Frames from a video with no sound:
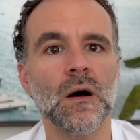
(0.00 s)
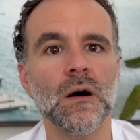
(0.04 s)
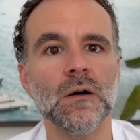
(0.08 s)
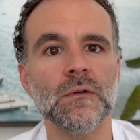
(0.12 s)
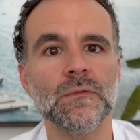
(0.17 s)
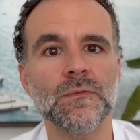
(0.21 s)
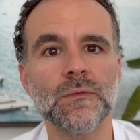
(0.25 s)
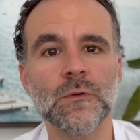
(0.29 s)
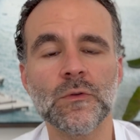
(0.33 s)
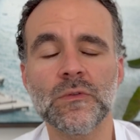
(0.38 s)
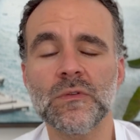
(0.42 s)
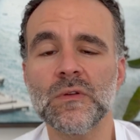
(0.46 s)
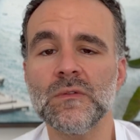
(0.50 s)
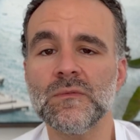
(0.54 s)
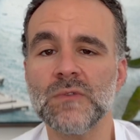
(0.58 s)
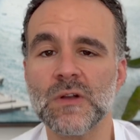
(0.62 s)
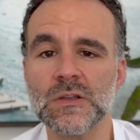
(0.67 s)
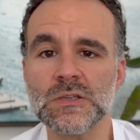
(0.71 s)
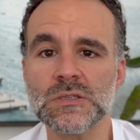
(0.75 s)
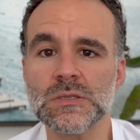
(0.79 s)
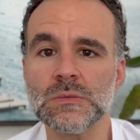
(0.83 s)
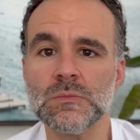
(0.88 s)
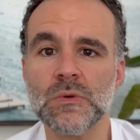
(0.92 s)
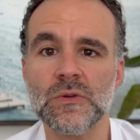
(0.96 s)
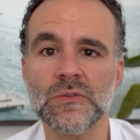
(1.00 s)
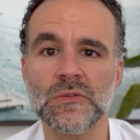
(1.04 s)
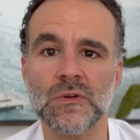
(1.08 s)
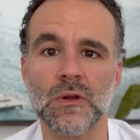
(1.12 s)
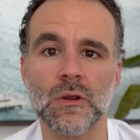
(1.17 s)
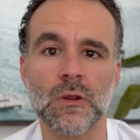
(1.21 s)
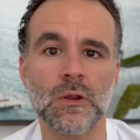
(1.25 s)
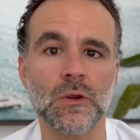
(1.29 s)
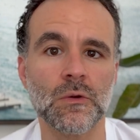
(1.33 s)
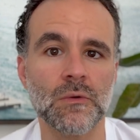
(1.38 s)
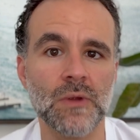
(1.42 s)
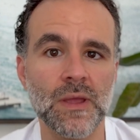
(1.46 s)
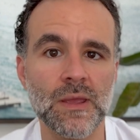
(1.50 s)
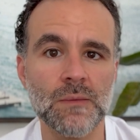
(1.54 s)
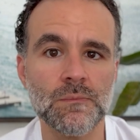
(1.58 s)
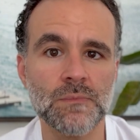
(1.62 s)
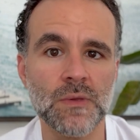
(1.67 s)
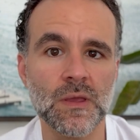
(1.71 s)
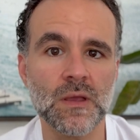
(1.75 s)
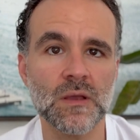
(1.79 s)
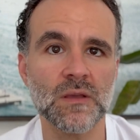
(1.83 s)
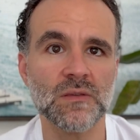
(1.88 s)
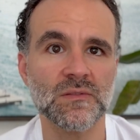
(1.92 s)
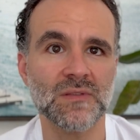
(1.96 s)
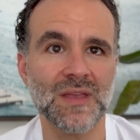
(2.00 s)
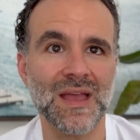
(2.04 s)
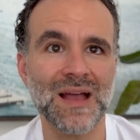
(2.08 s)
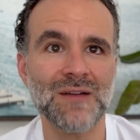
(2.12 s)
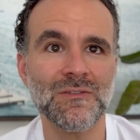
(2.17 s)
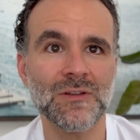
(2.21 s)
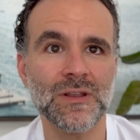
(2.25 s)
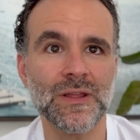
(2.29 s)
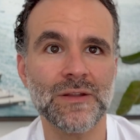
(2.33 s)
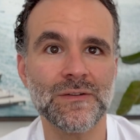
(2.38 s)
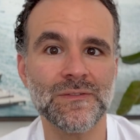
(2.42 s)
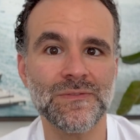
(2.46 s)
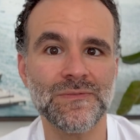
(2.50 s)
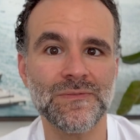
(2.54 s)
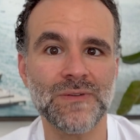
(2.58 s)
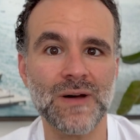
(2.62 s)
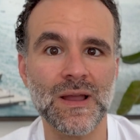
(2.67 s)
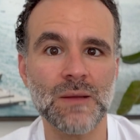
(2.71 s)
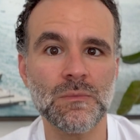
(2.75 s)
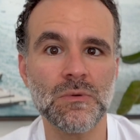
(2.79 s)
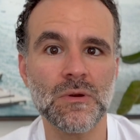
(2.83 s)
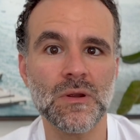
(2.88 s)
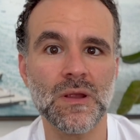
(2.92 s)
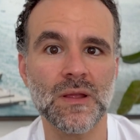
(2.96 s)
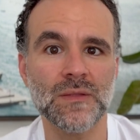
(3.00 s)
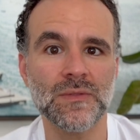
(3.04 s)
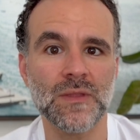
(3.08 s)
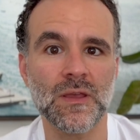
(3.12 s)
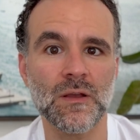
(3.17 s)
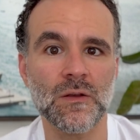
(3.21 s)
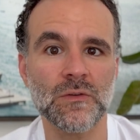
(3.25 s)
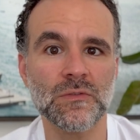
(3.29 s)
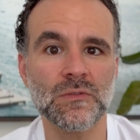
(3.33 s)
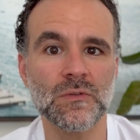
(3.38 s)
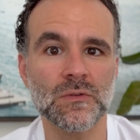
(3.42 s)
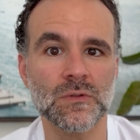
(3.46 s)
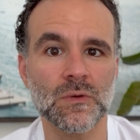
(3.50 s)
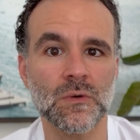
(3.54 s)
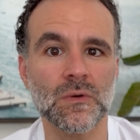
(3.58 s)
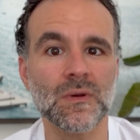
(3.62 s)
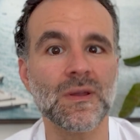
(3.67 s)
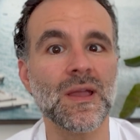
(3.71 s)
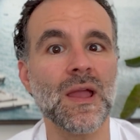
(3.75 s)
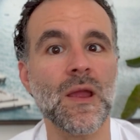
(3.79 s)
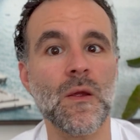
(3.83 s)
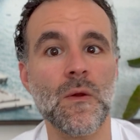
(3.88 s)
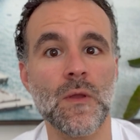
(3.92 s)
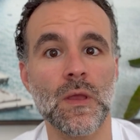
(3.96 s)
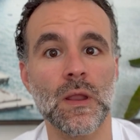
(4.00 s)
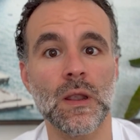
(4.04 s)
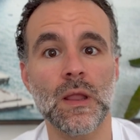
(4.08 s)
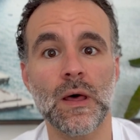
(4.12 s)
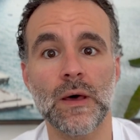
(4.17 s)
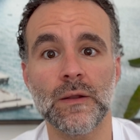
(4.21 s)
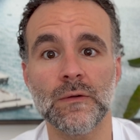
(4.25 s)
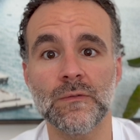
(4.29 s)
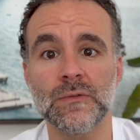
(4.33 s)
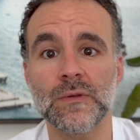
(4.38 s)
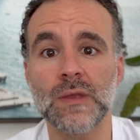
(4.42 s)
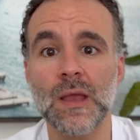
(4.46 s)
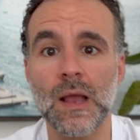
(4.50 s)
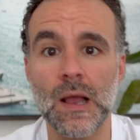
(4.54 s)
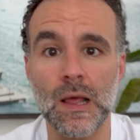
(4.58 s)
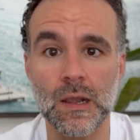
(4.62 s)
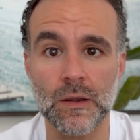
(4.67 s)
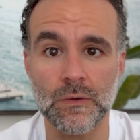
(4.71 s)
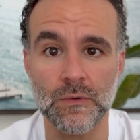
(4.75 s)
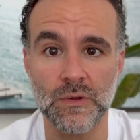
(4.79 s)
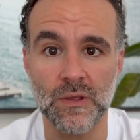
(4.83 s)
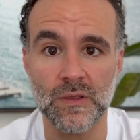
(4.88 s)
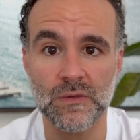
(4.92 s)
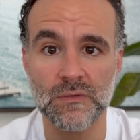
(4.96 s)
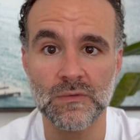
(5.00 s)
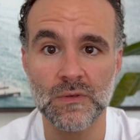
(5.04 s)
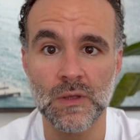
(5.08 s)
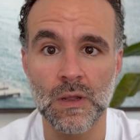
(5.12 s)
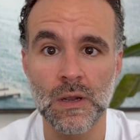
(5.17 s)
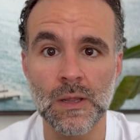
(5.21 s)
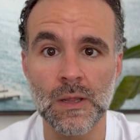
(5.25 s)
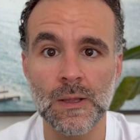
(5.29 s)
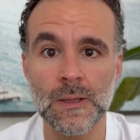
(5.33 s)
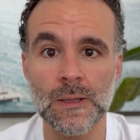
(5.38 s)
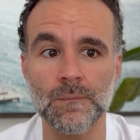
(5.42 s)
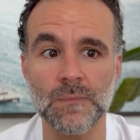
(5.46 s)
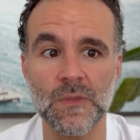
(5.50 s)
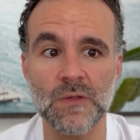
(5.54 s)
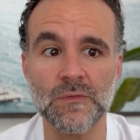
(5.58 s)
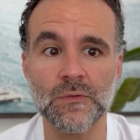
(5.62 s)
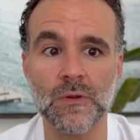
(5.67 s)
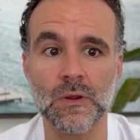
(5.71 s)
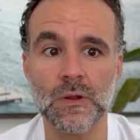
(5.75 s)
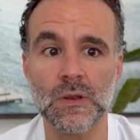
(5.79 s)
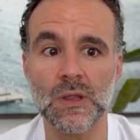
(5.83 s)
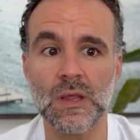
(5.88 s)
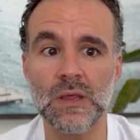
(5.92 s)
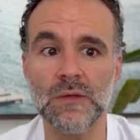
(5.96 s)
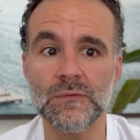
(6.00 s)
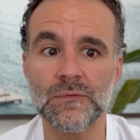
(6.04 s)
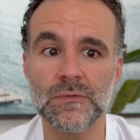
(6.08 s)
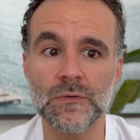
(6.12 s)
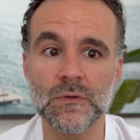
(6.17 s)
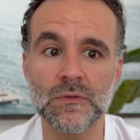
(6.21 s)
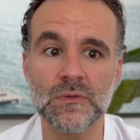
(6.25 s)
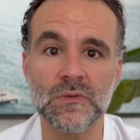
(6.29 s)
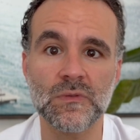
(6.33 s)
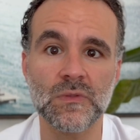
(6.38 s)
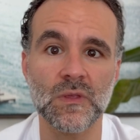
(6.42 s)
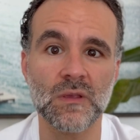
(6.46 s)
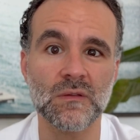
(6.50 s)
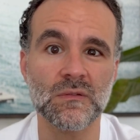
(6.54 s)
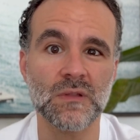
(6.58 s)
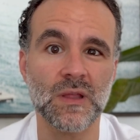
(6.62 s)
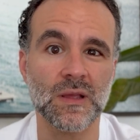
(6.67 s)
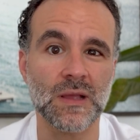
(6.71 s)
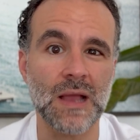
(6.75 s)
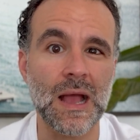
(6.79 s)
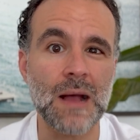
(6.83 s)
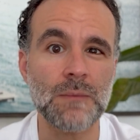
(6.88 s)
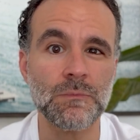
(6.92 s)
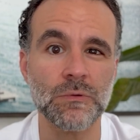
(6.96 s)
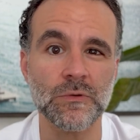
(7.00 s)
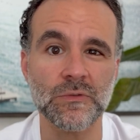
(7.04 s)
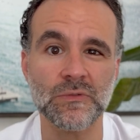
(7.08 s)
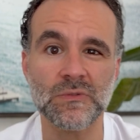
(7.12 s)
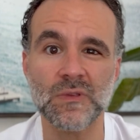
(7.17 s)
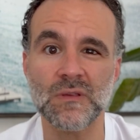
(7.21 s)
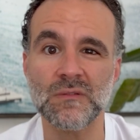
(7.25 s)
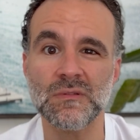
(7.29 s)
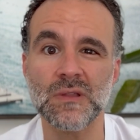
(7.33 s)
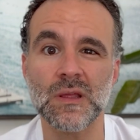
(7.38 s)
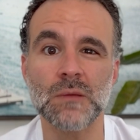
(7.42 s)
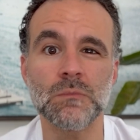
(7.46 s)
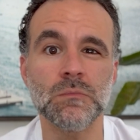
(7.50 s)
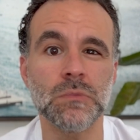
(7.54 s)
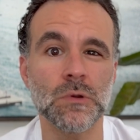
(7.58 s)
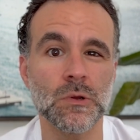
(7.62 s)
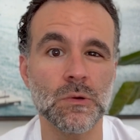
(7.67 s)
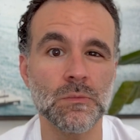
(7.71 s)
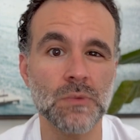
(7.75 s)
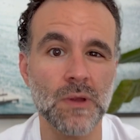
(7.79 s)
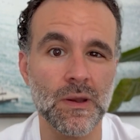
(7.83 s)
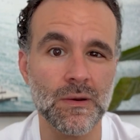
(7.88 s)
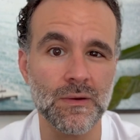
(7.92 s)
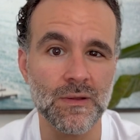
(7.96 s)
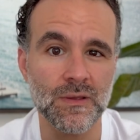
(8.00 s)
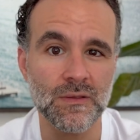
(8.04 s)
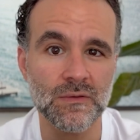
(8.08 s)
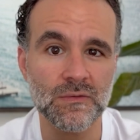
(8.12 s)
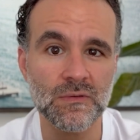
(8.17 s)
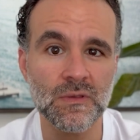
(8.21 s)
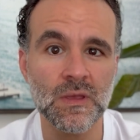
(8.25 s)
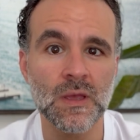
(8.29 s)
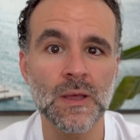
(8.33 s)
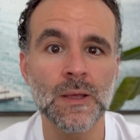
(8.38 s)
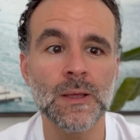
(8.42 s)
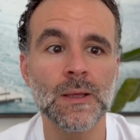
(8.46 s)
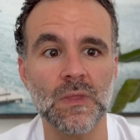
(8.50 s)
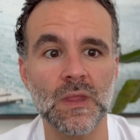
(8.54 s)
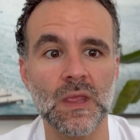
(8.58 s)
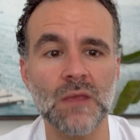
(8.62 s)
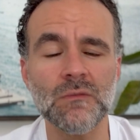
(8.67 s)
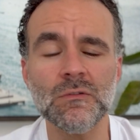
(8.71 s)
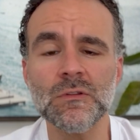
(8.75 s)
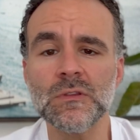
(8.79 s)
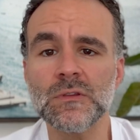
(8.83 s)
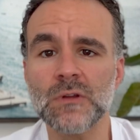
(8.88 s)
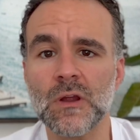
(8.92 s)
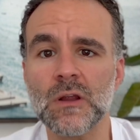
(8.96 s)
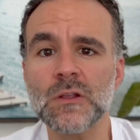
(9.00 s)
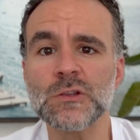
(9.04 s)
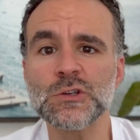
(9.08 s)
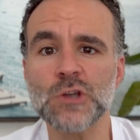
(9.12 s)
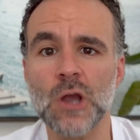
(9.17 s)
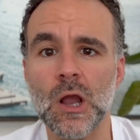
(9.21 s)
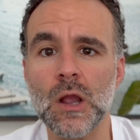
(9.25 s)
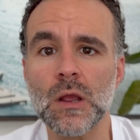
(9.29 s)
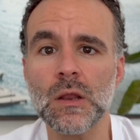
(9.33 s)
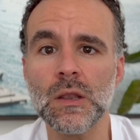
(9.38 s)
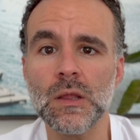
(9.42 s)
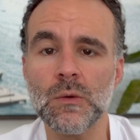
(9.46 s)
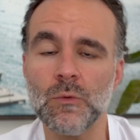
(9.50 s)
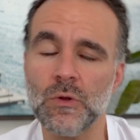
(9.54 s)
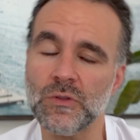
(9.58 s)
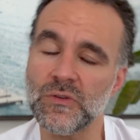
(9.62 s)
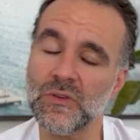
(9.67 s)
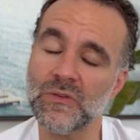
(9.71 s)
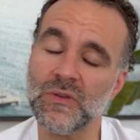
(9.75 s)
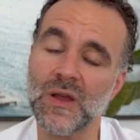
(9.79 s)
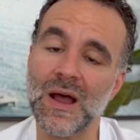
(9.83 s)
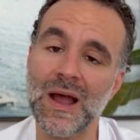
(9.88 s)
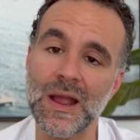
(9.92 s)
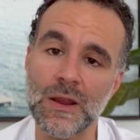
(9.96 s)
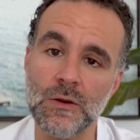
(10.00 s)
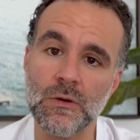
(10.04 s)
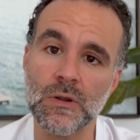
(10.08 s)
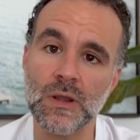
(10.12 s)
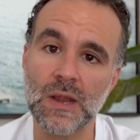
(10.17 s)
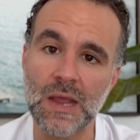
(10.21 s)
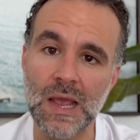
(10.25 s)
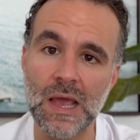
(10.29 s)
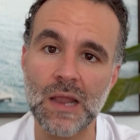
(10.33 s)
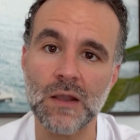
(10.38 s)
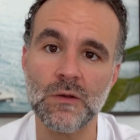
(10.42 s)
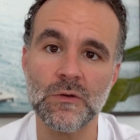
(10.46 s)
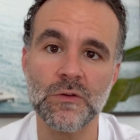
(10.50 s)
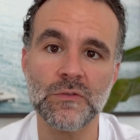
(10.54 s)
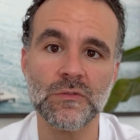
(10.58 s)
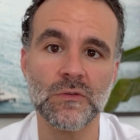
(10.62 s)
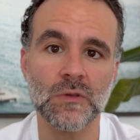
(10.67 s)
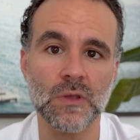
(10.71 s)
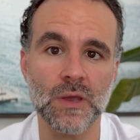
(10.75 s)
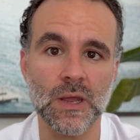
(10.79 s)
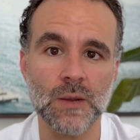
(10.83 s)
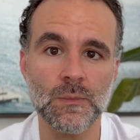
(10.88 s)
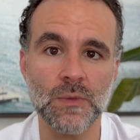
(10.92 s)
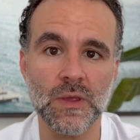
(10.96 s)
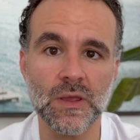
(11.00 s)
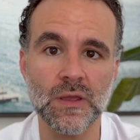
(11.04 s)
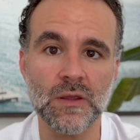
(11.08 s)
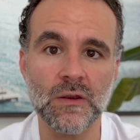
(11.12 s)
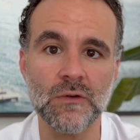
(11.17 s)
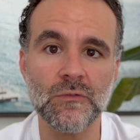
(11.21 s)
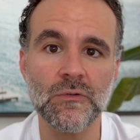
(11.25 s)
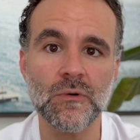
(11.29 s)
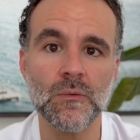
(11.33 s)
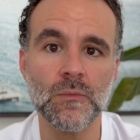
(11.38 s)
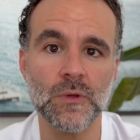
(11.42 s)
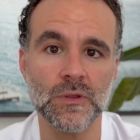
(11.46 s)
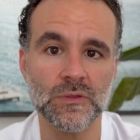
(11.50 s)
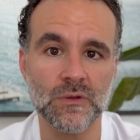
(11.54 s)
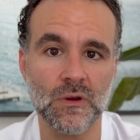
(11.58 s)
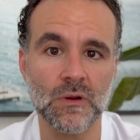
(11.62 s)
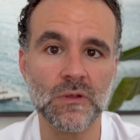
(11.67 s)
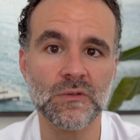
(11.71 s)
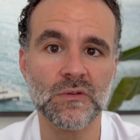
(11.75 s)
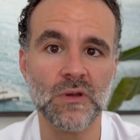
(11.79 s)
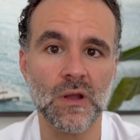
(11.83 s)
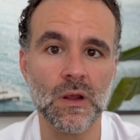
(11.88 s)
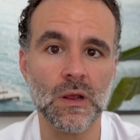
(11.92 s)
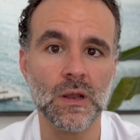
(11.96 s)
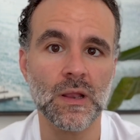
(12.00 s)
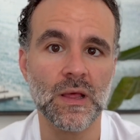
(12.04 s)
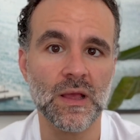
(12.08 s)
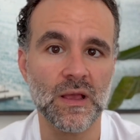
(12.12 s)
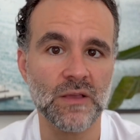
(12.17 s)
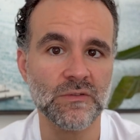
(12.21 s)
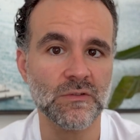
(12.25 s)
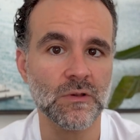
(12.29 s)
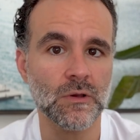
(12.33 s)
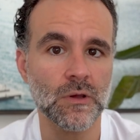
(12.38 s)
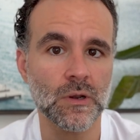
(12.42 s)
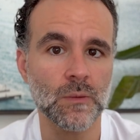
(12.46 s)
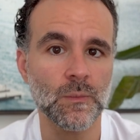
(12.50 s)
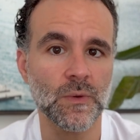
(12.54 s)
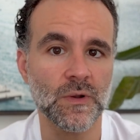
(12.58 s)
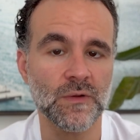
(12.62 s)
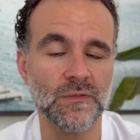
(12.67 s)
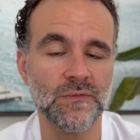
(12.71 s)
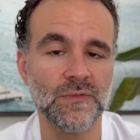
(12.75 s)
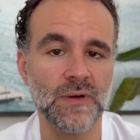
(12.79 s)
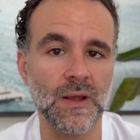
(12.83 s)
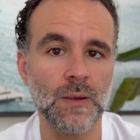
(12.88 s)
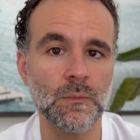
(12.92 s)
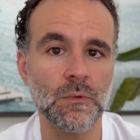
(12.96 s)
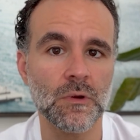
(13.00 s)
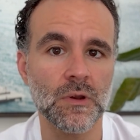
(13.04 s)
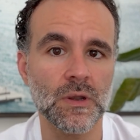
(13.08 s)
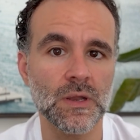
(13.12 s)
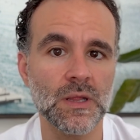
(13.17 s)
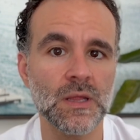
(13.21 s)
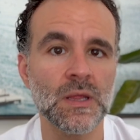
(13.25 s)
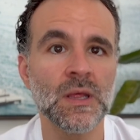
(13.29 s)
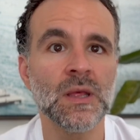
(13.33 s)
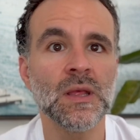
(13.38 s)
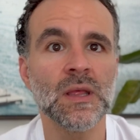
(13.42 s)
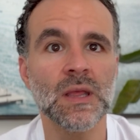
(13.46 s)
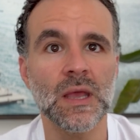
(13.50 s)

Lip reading: Fruits and vegetables are great because they have a lot of fiber and they also don't carry a lot of calories. If you're going to eat fruits, things like apples, things like blueberries, even dark chocolate, which is higher in calories, so you got to be careful, but dark chocolate has a good amount of fiber in it.